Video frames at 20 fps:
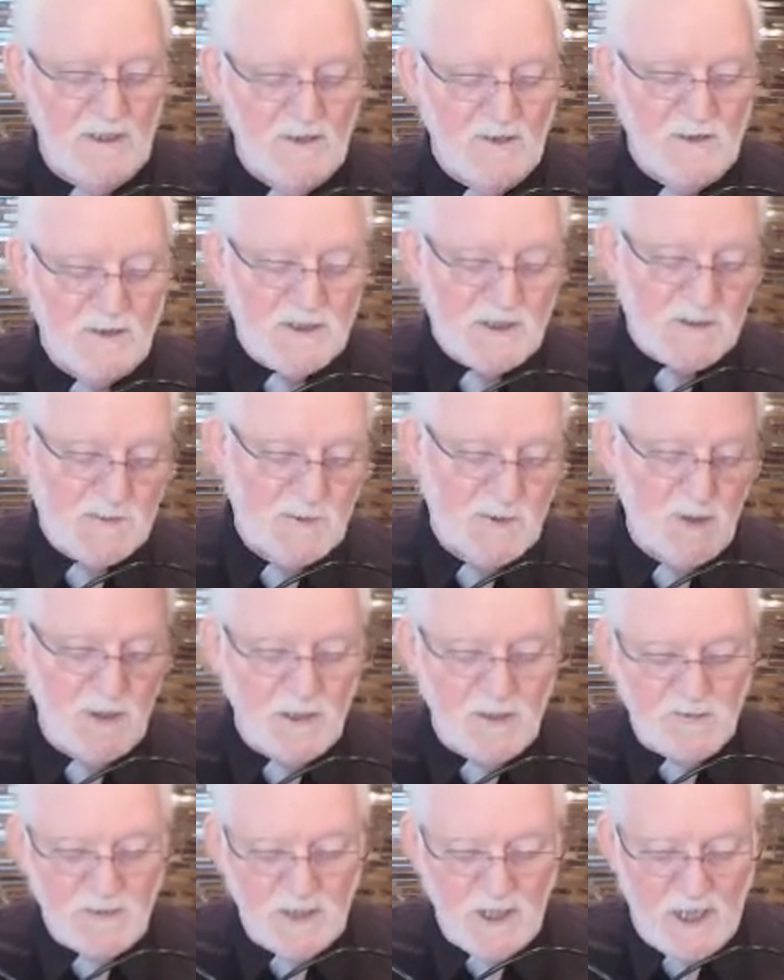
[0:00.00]
The Spirit
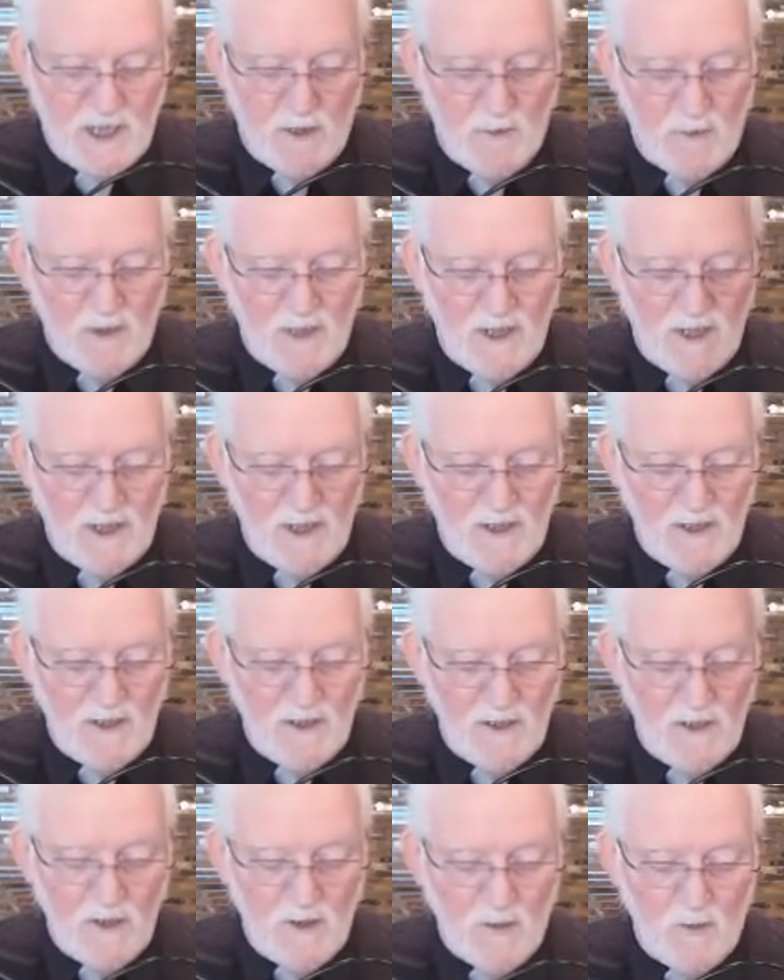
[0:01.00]
of Yahweh
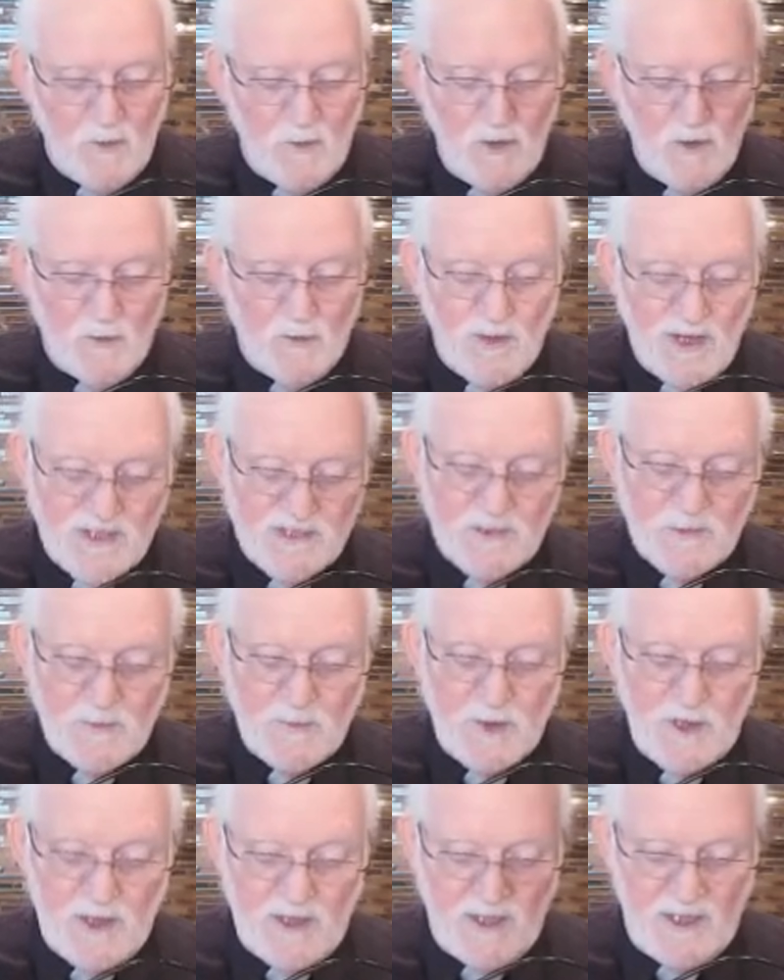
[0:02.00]
will rest
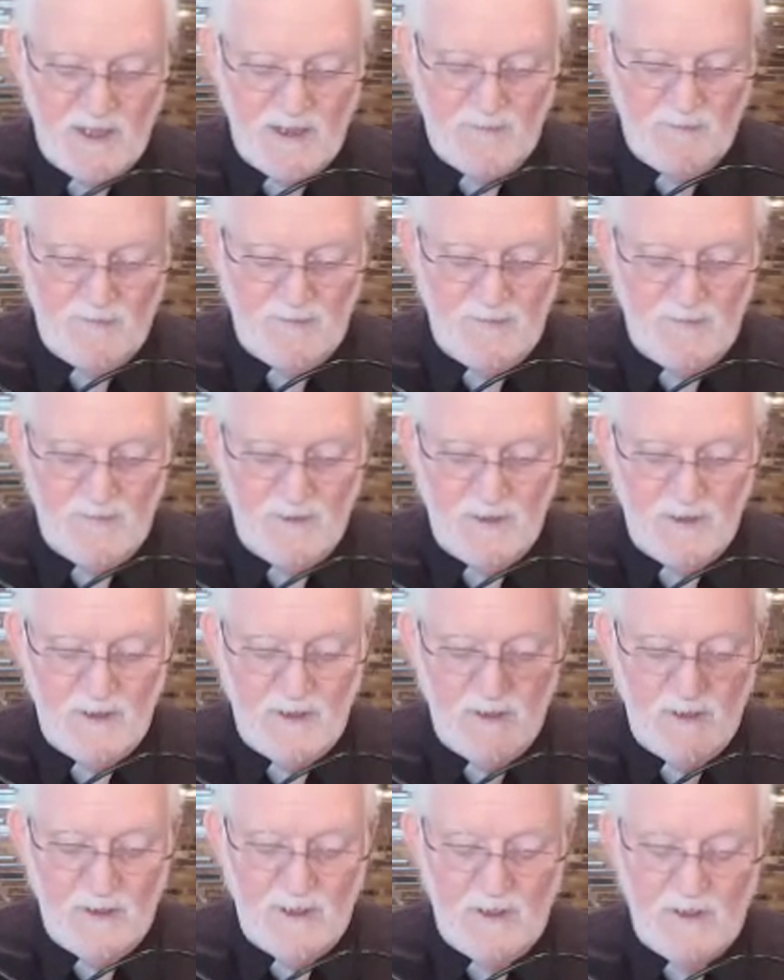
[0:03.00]
upon him,
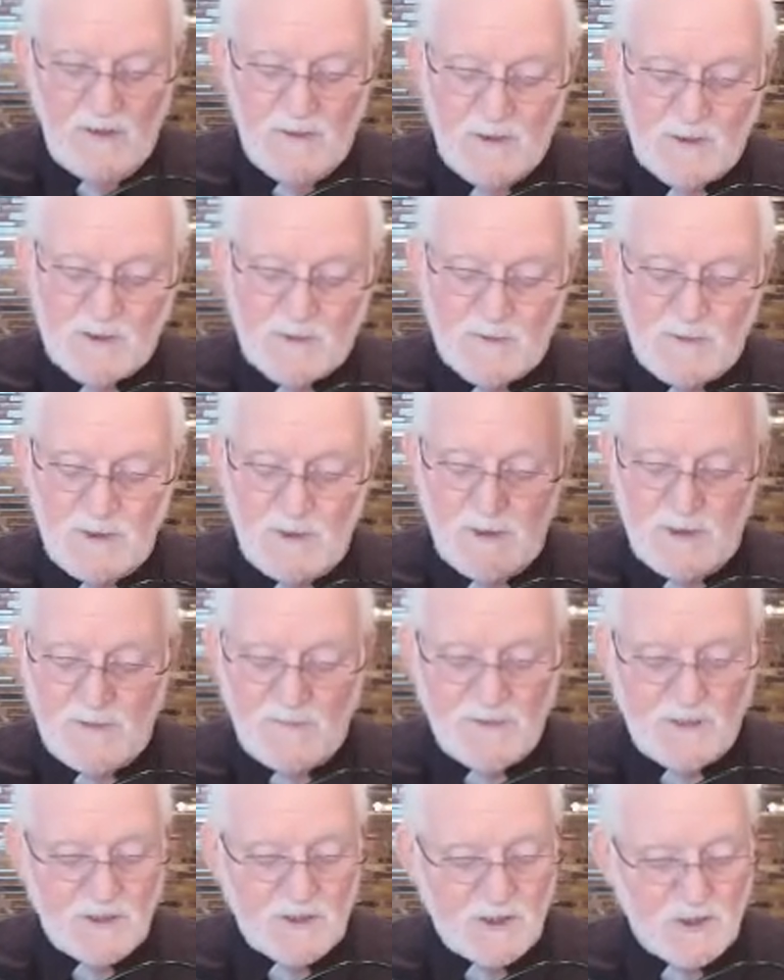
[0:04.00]
the Spirit of
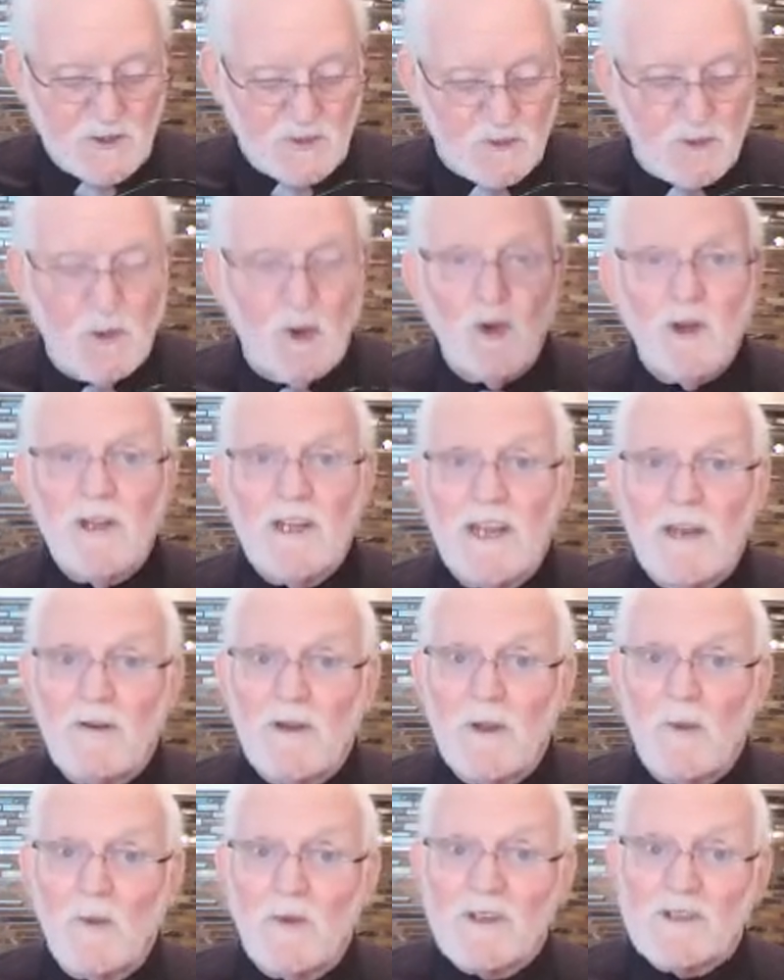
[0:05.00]
extraordinary
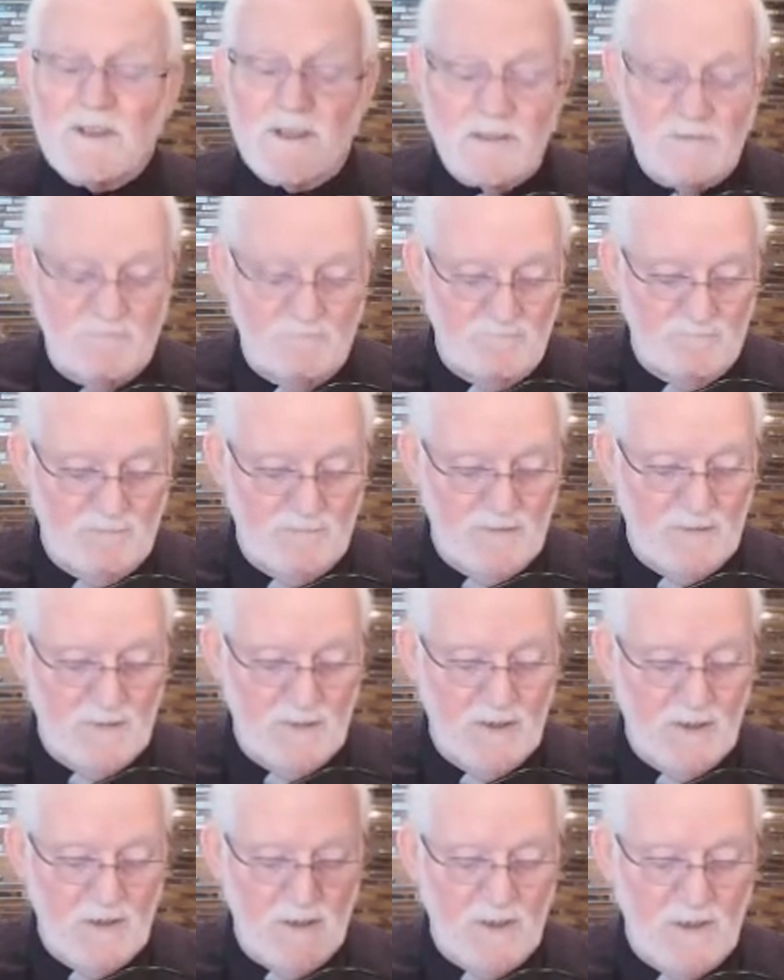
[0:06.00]
wisdom,
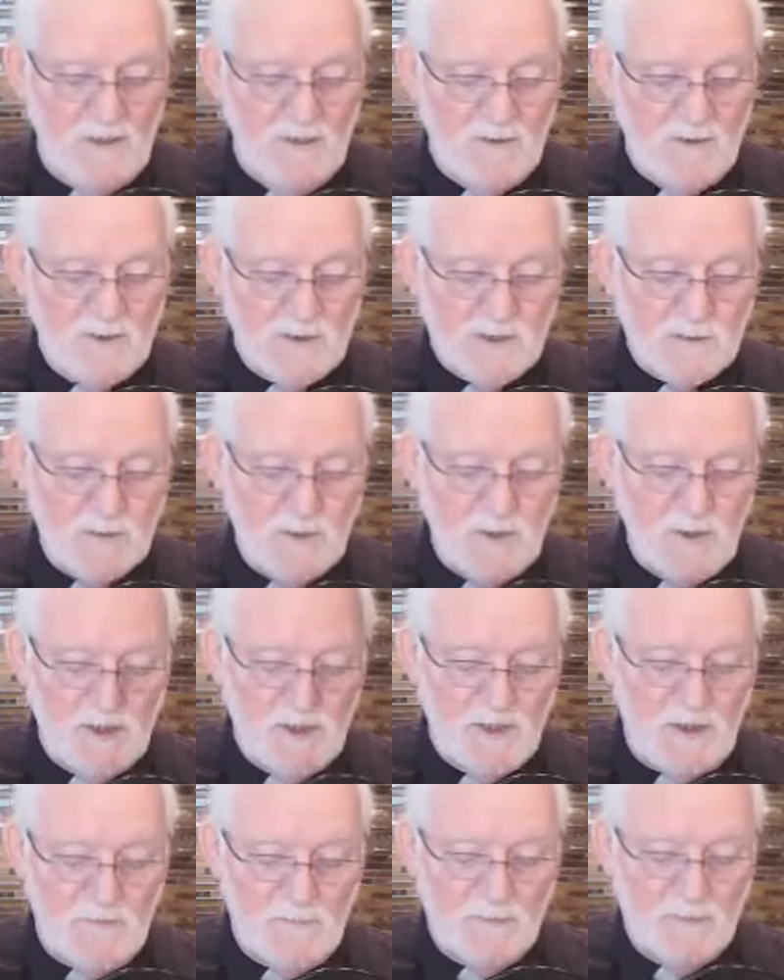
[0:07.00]
the Spirit
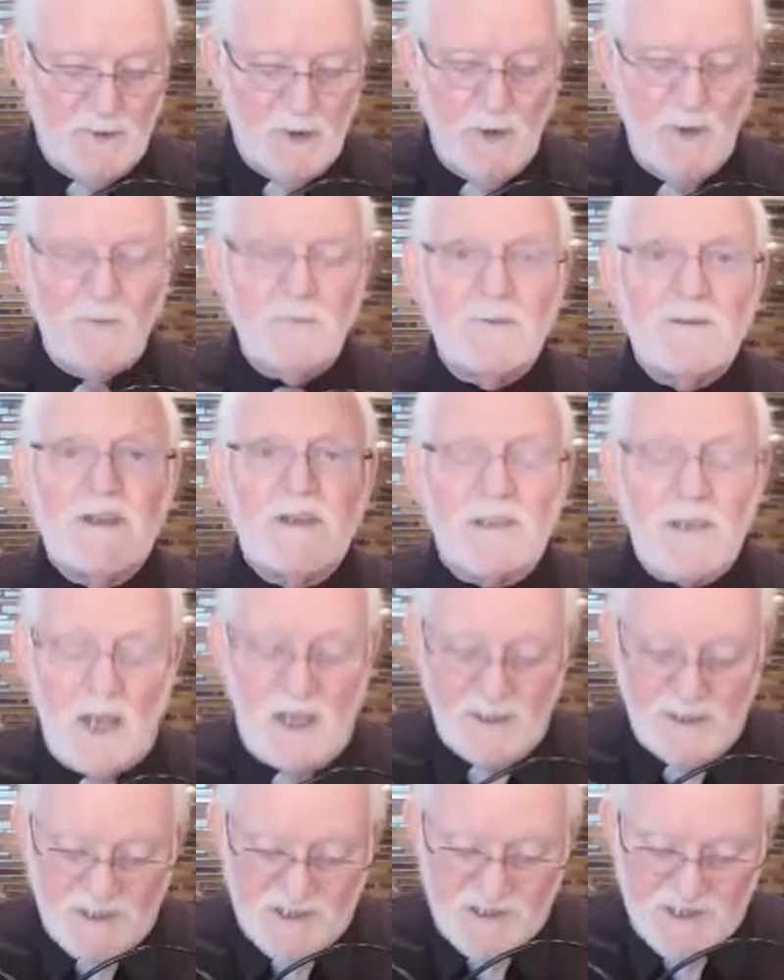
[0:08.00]
of perfect
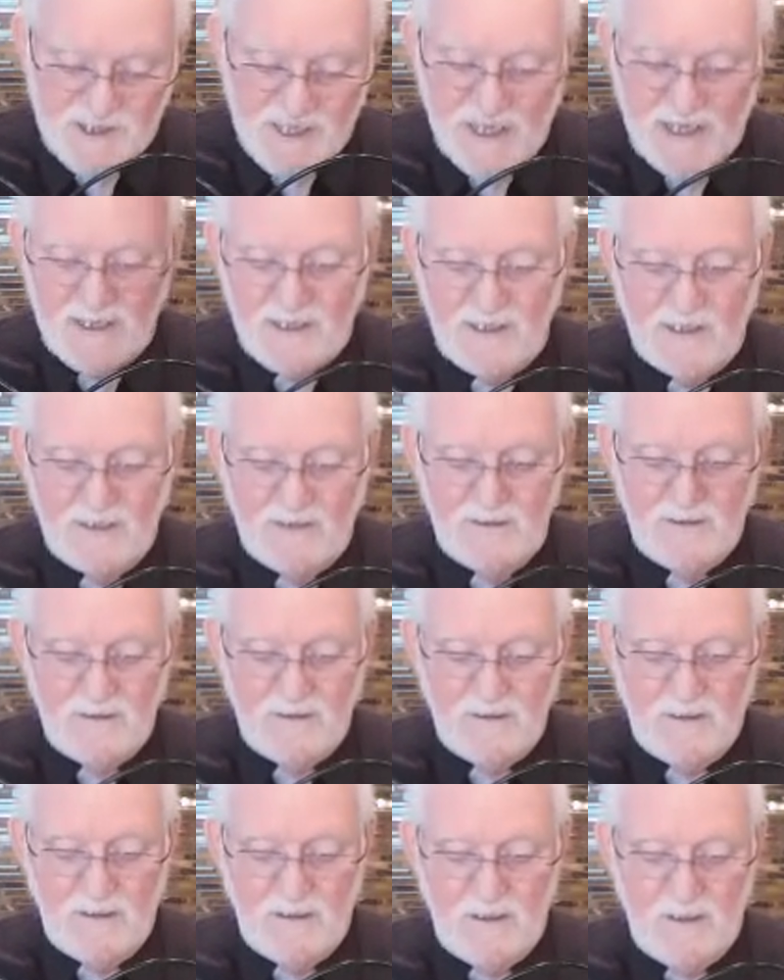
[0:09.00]
understanding,
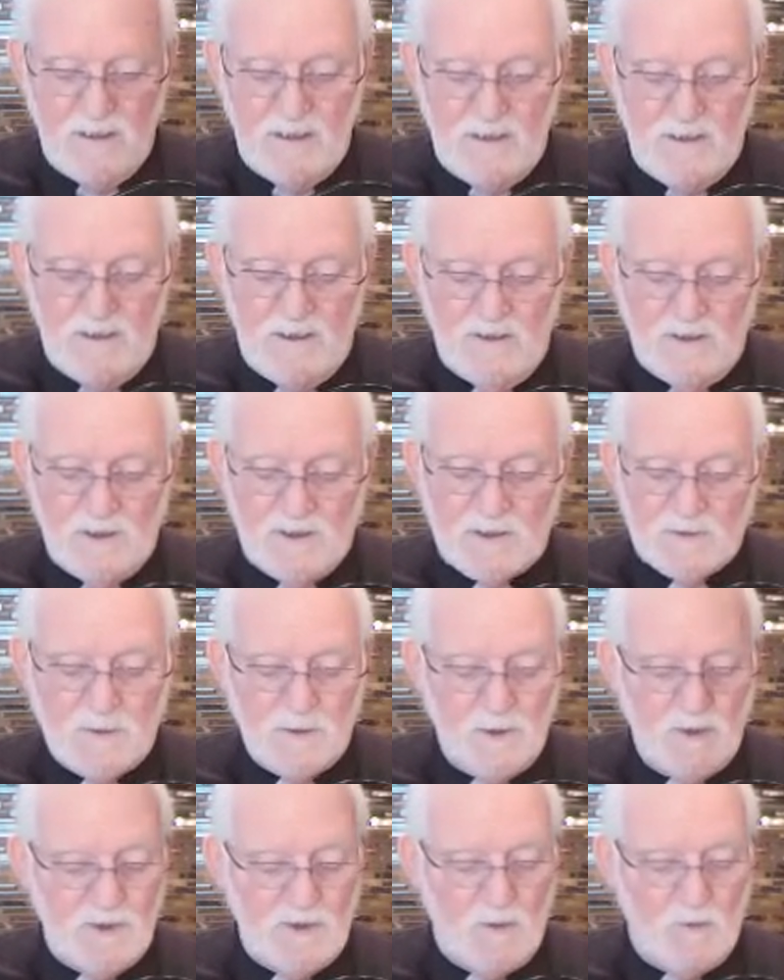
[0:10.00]
the
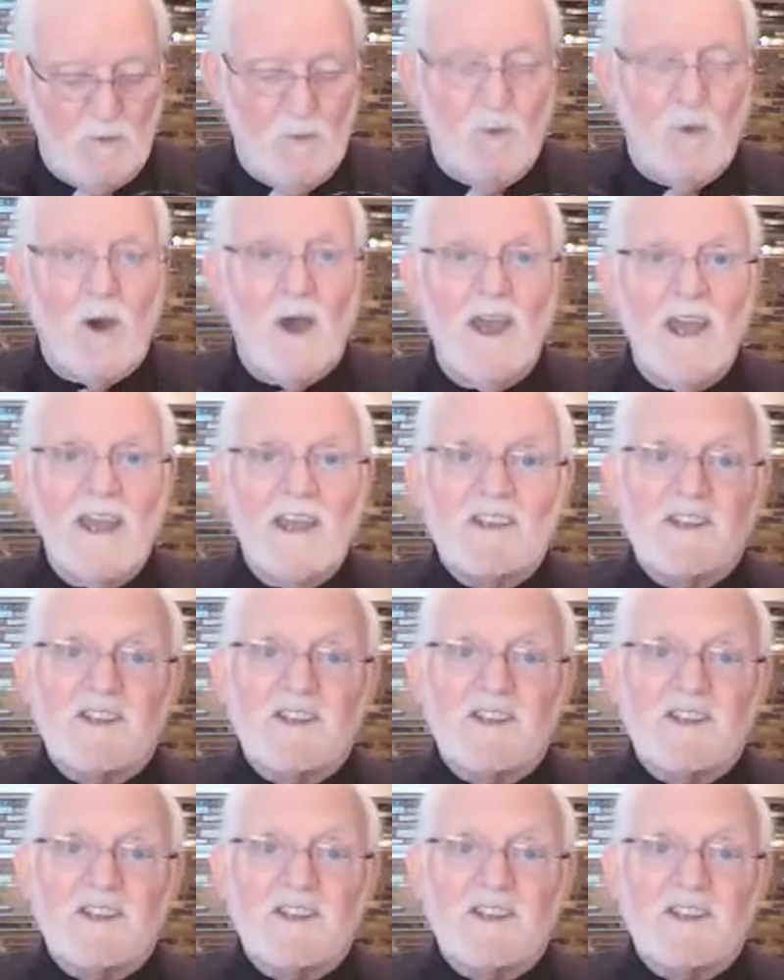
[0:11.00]
Spirit of wise